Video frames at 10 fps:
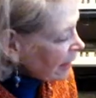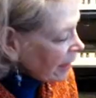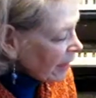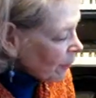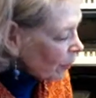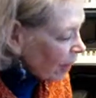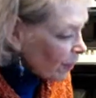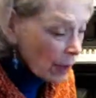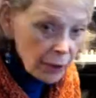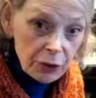And what I
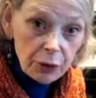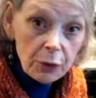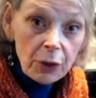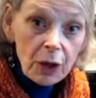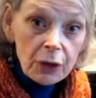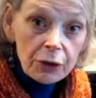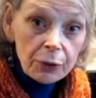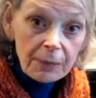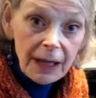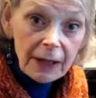want to do
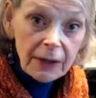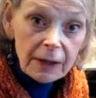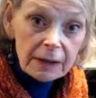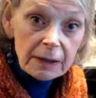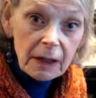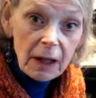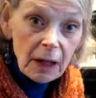to make this